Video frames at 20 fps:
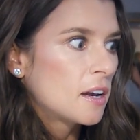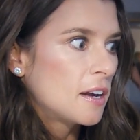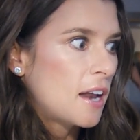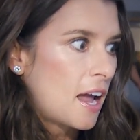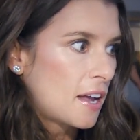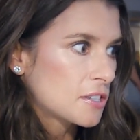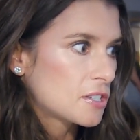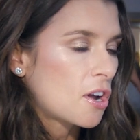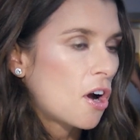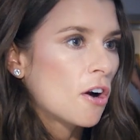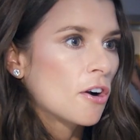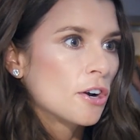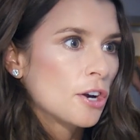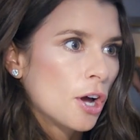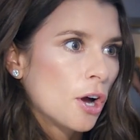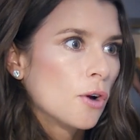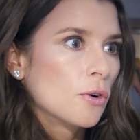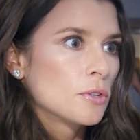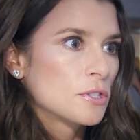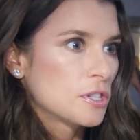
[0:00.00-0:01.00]
NASCAR
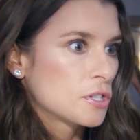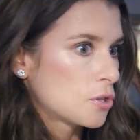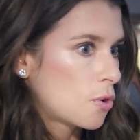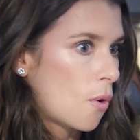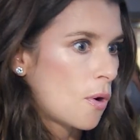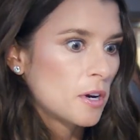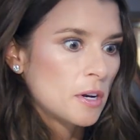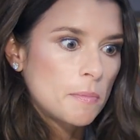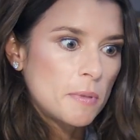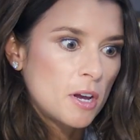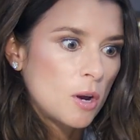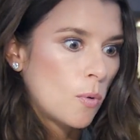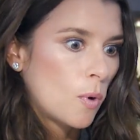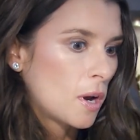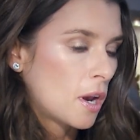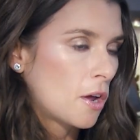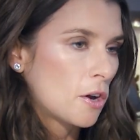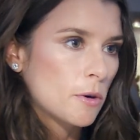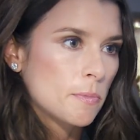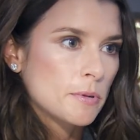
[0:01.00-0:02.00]
knows it's going to be
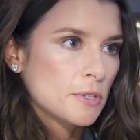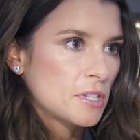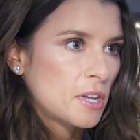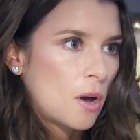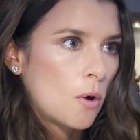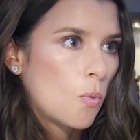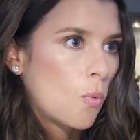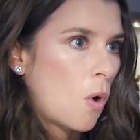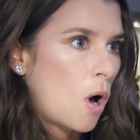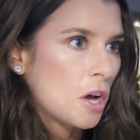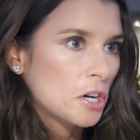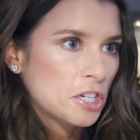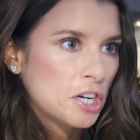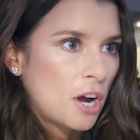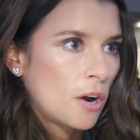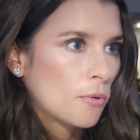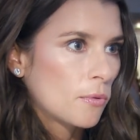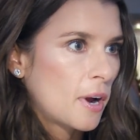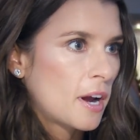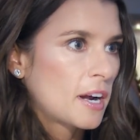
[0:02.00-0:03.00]
100%
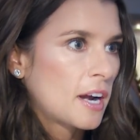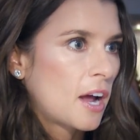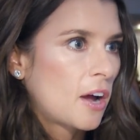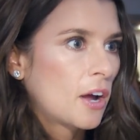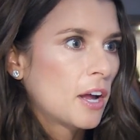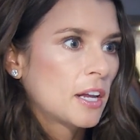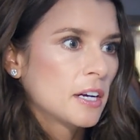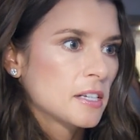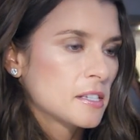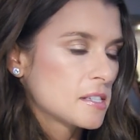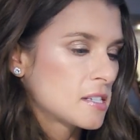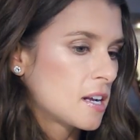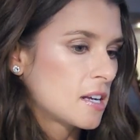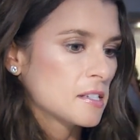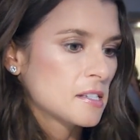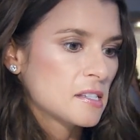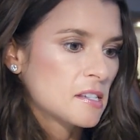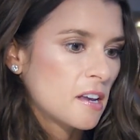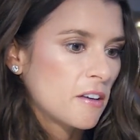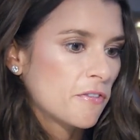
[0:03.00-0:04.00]
washout, rainout, and it's not
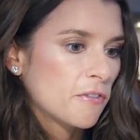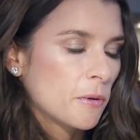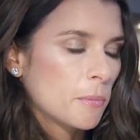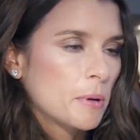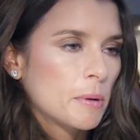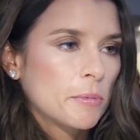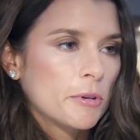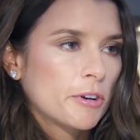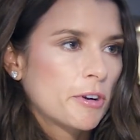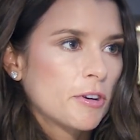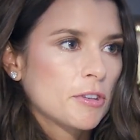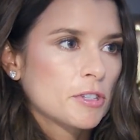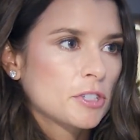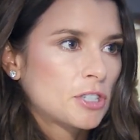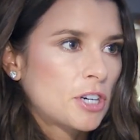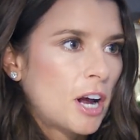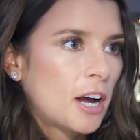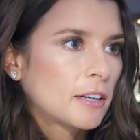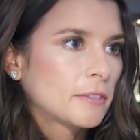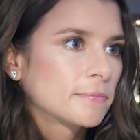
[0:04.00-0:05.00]
safe for people to go to the
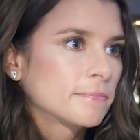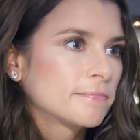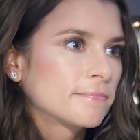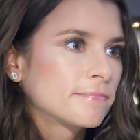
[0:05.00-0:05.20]
track.